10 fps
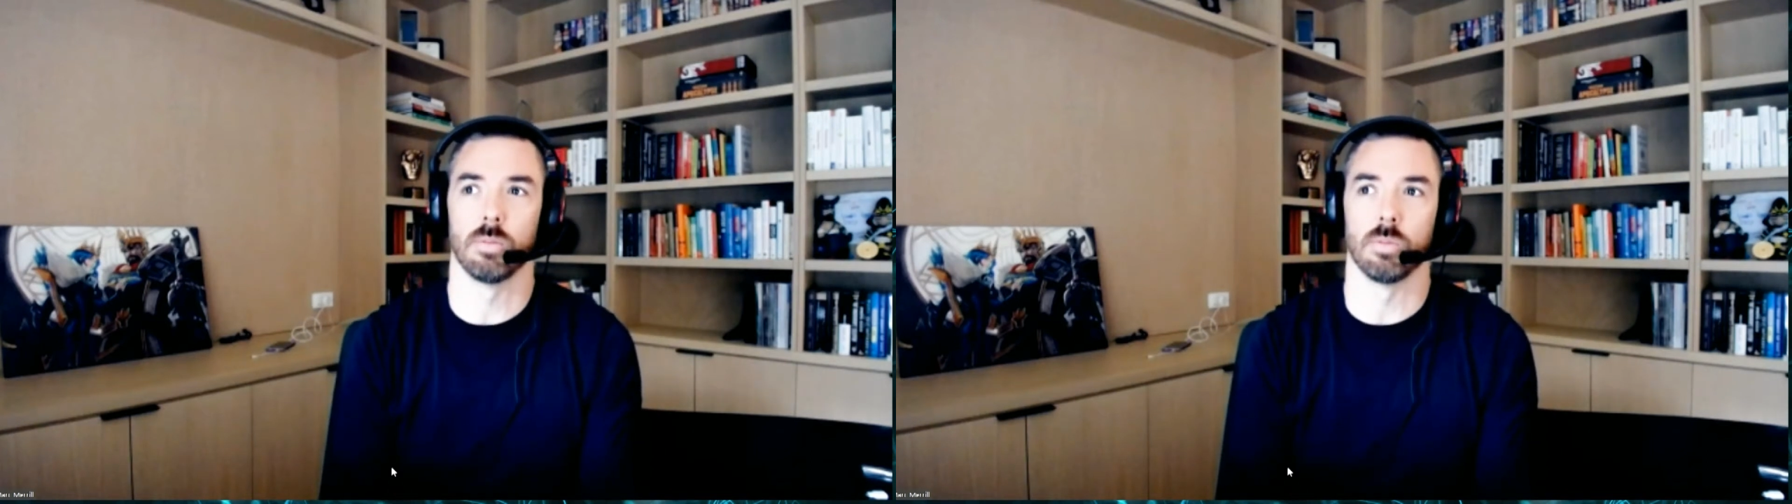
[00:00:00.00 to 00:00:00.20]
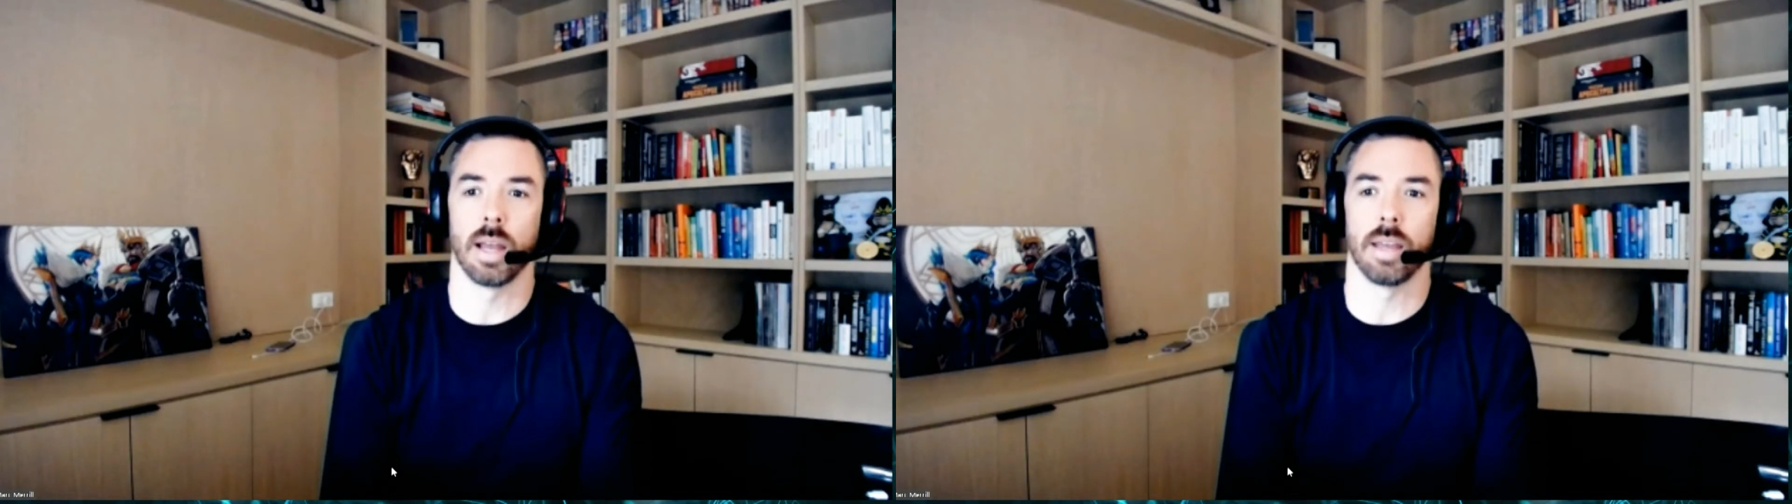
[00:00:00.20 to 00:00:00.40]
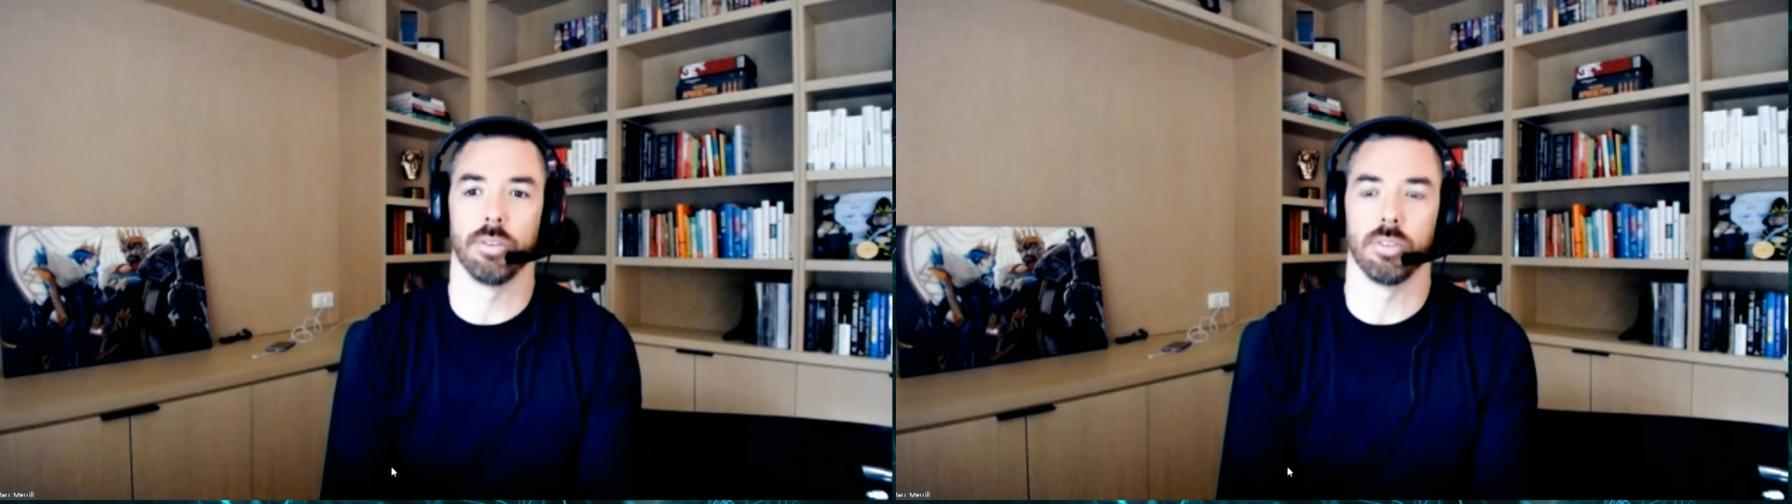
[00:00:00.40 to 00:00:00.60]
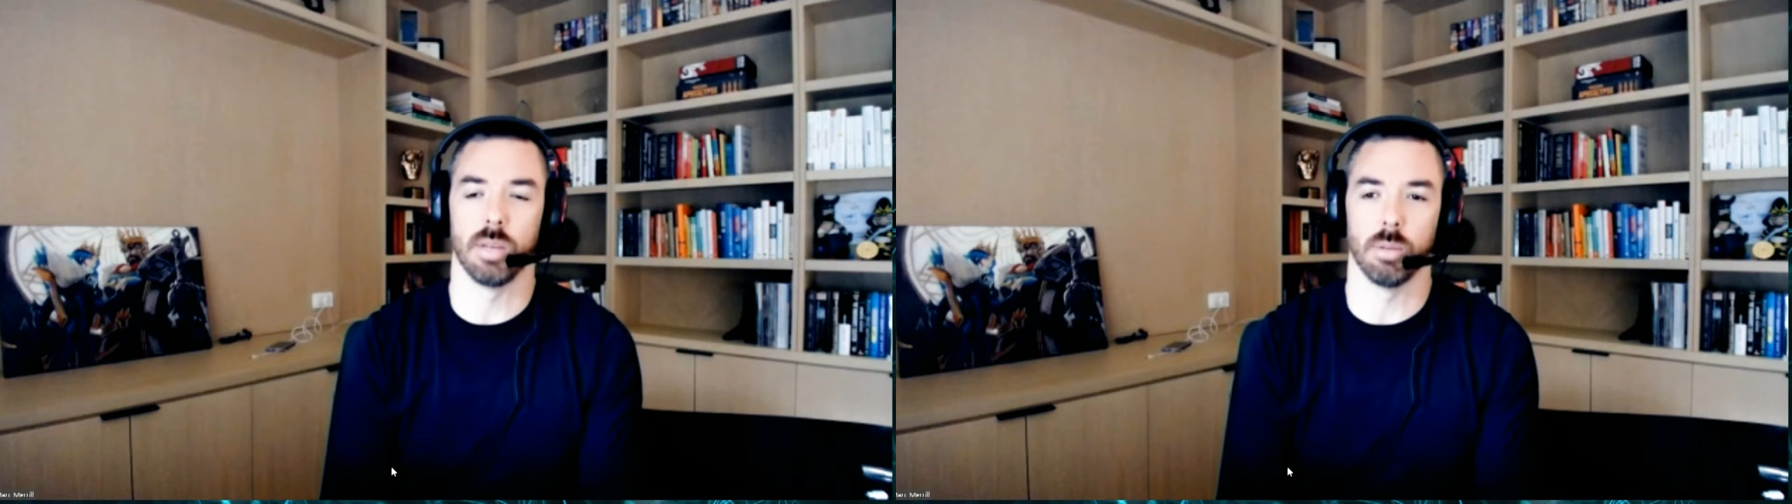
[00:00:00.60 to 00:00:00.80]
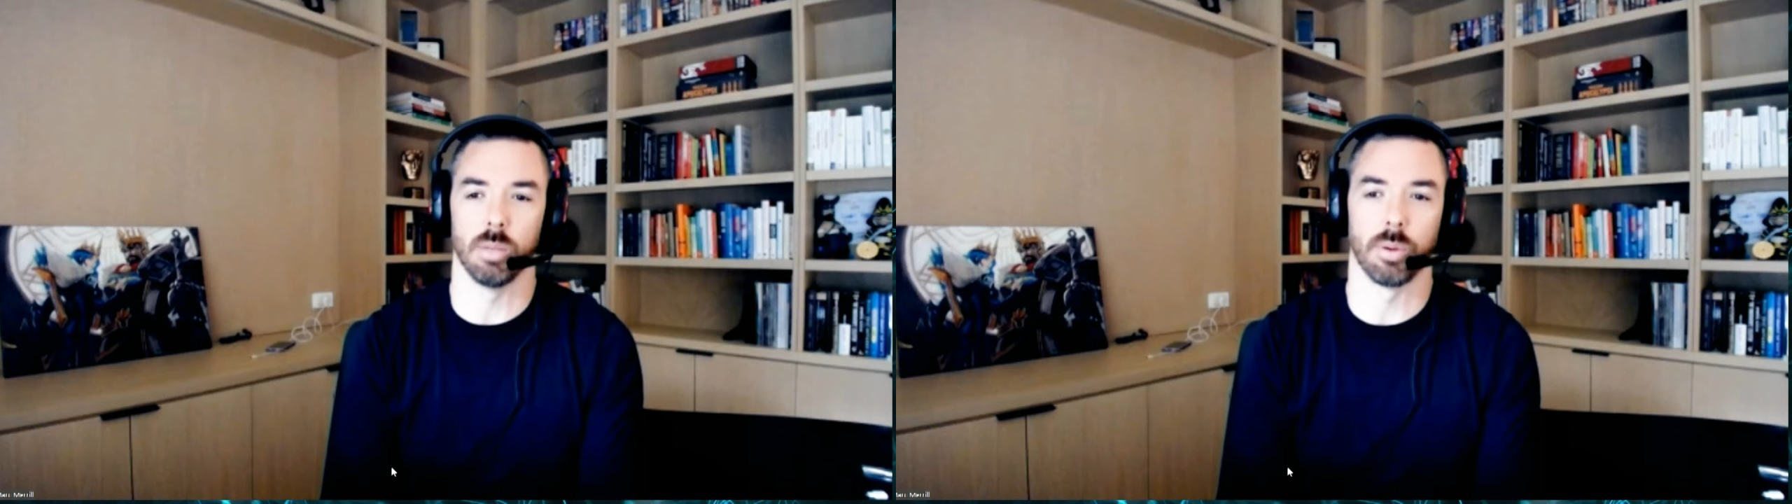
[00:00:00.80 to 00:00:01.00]
rioters
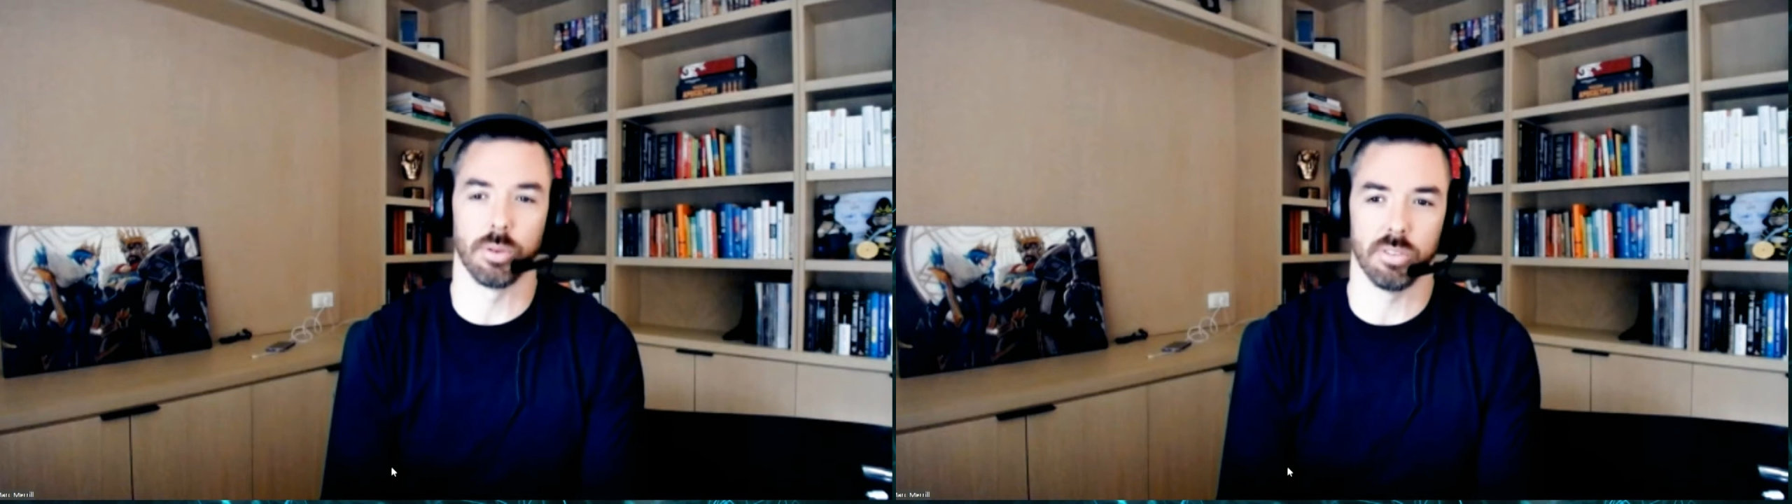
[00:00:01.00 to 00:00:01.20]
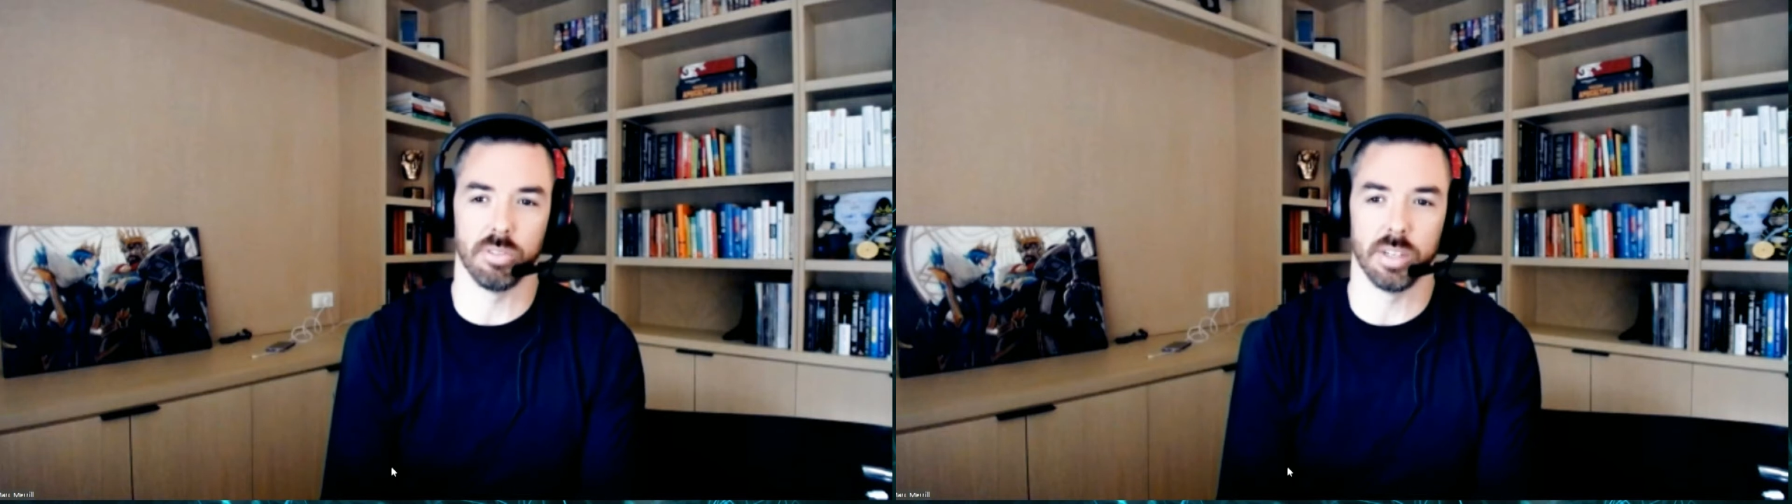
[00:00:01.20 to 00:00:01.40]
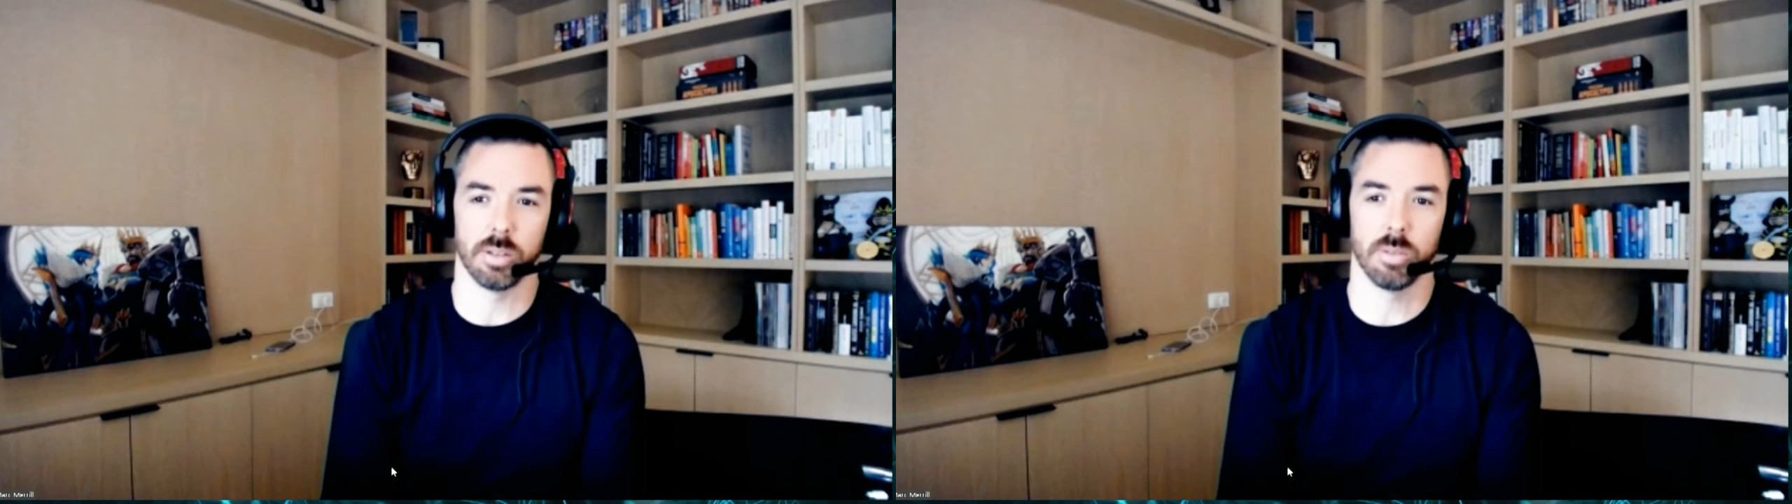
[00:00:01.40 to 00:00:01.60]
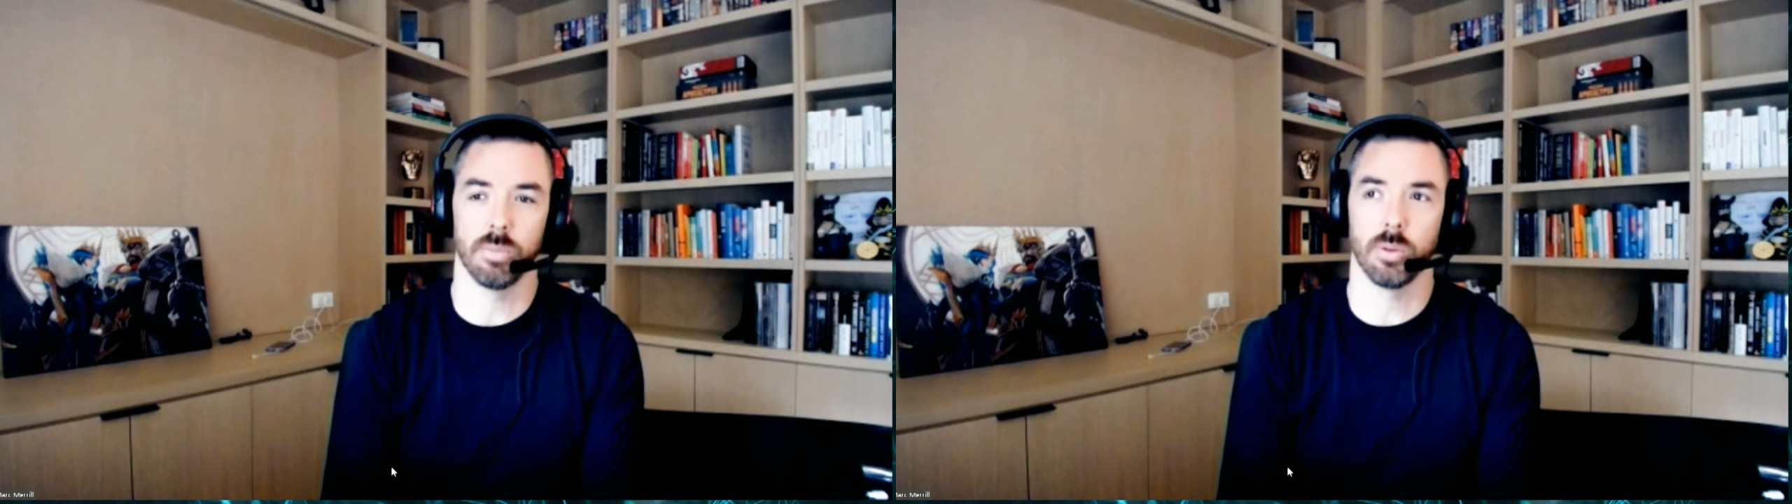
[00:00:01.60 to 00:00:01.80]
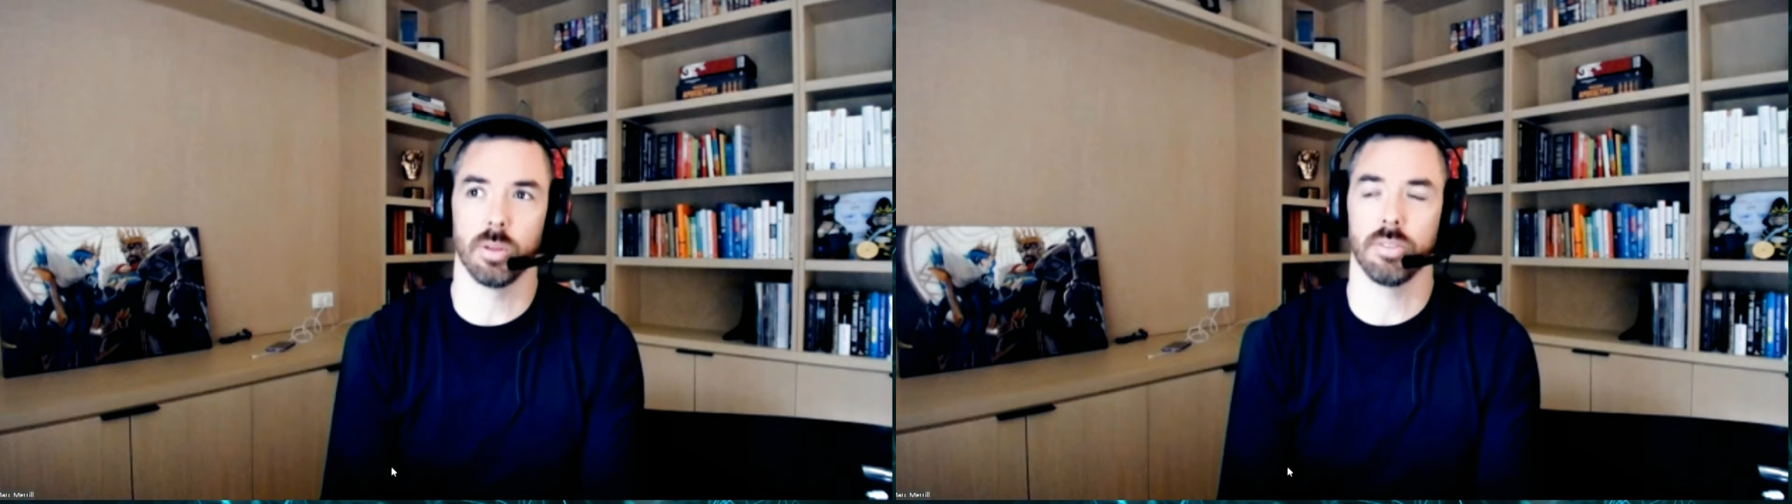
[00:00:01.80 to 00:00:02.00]
have been able to persevere
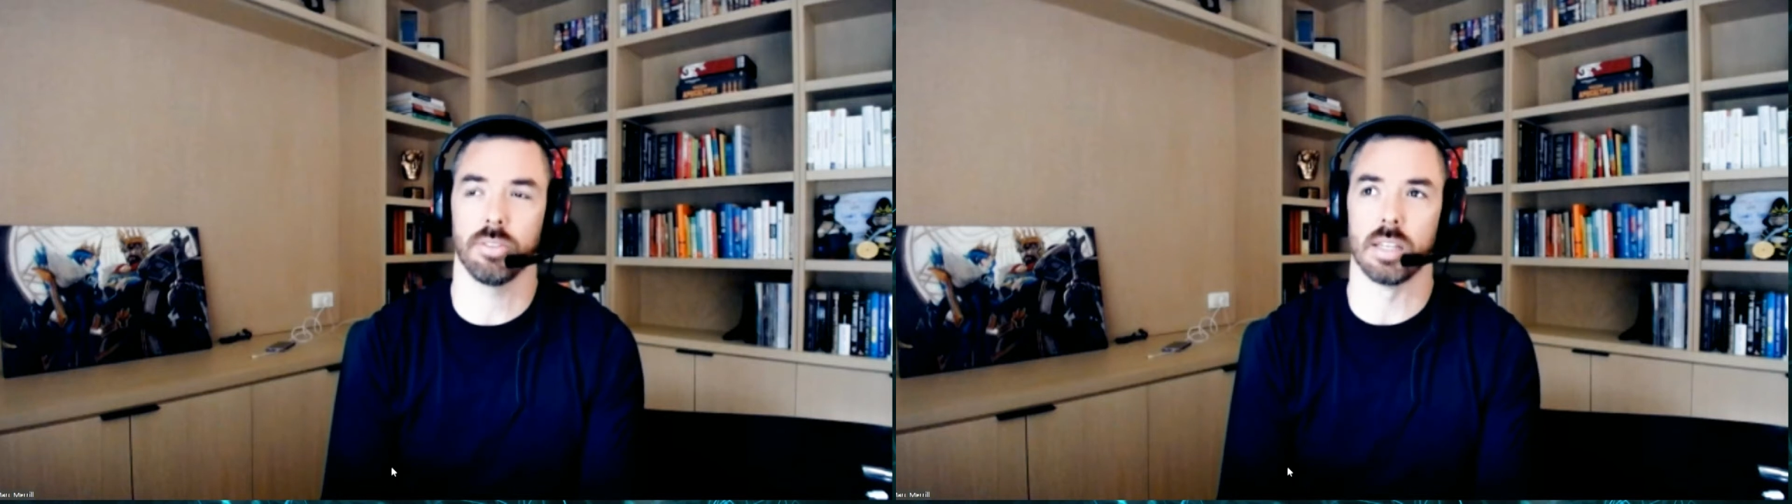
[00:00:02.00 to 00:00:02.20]
through this,